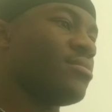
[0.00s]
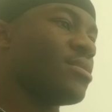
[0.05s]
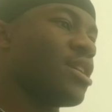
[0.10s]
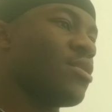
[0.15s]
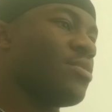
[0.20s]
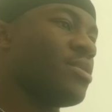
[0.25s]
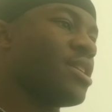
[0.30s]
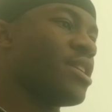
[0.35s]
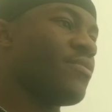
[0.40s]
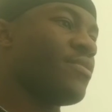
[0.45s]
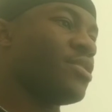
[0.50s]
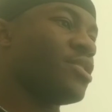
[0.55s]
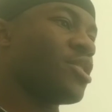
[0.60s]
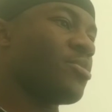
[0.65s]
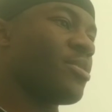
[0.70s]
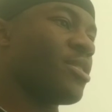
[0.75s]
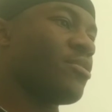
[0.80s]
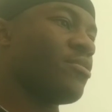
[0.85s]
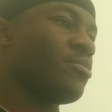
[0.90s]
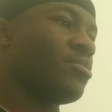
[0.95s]
I would never
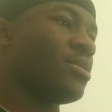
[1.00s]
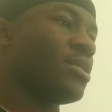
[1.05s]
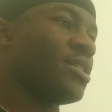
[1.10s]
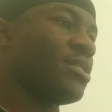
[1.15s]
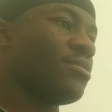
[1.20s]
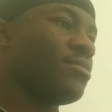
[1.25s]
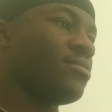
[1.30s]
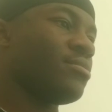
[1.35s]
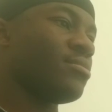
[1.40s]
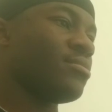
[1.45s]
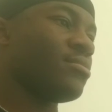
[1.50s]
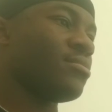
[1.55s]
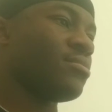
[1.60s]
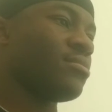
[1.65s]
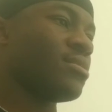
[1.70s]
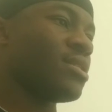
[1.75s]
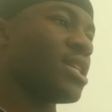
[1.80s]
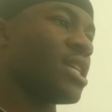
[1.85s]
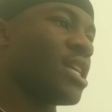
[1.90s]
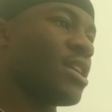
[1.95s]
jump out of a plane,
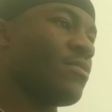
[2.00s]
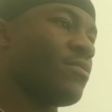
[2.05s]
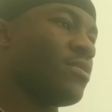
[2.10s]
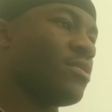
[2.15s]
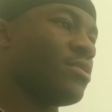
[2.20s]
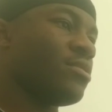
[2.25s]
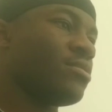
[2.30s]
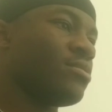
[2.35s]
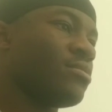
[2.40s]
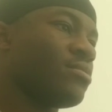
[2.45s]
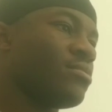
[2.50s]
ever.